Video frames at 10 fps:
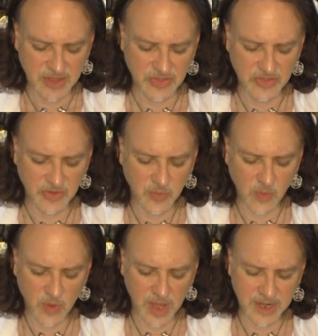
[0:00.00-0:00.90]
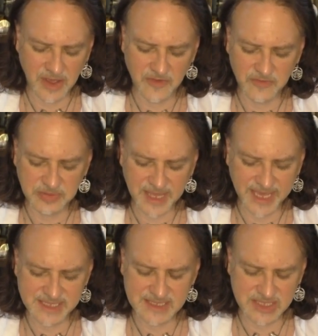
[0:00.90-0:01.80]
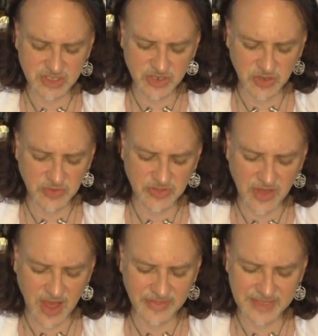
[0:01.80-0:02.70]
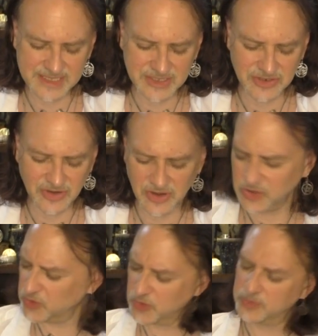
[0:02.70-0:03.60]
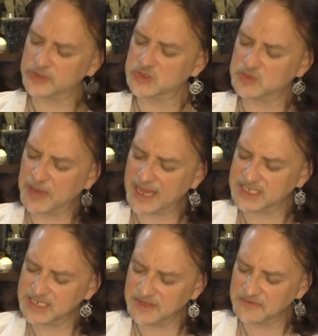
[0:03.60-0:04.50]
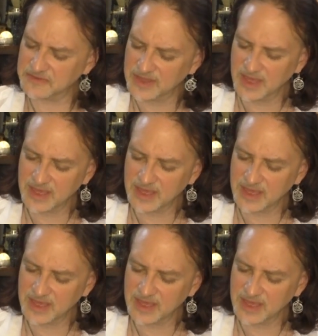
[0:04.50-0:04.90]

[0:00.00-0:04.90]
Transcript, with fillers: the One of Blades, this new thought, this new perspective,